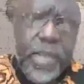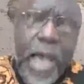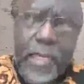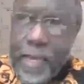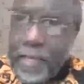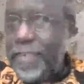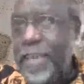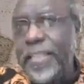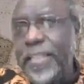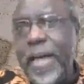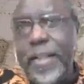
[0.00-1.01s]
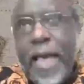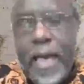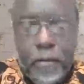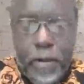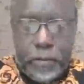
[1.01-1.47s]
The other thing that
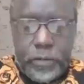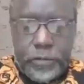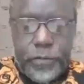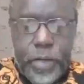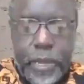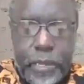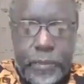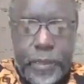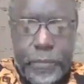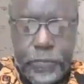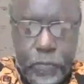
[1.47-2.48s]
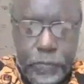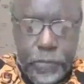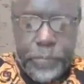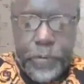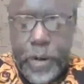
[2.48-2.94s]
I want to say in terms
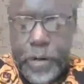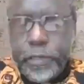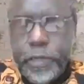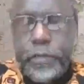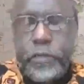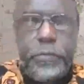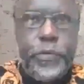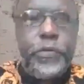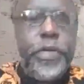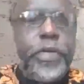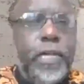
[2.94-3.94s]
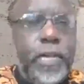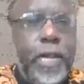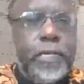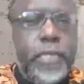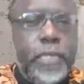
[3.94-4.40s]
of preparation is building
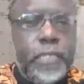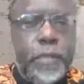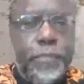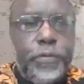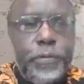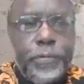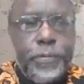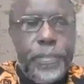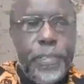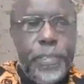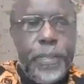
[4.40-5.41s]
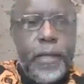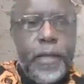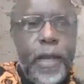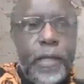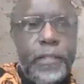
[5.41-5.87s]
relationships.
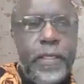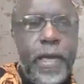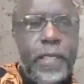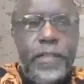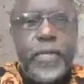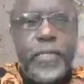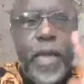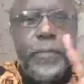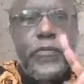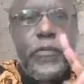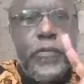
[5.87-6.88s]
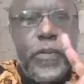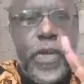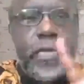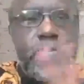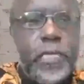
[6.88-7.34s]
There are three types of
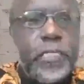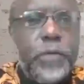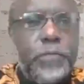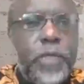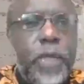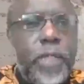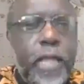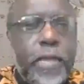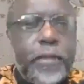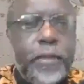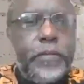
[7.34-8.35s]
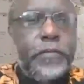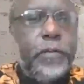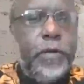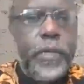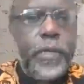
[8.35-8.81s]
relationships that are
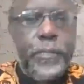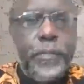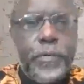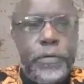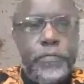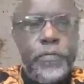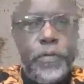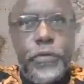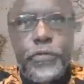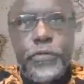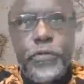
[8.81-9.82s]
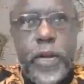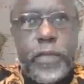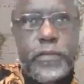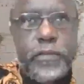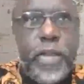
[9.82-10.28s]
critical and important for you to
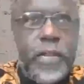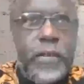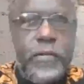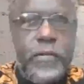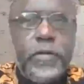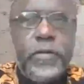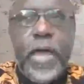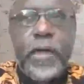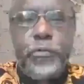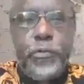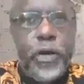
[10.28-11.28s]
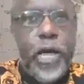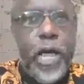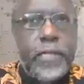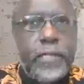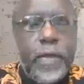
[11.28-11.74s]
understand and try to work
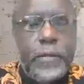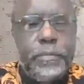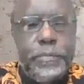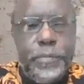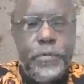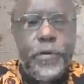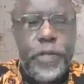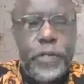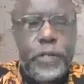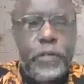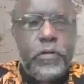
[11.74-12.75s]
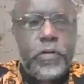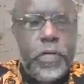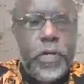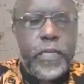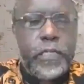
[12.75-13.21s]
at building those
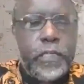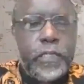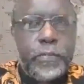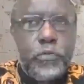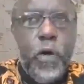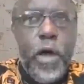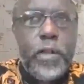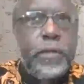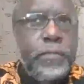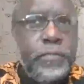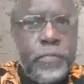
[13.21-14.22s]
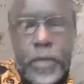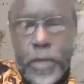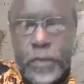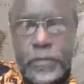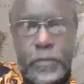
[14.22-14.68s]
relationships. One
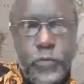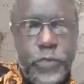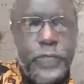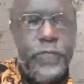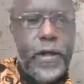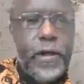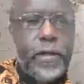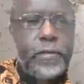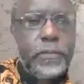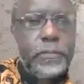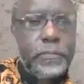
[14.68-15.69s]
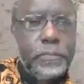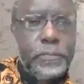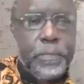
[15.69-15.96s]
is with the funders.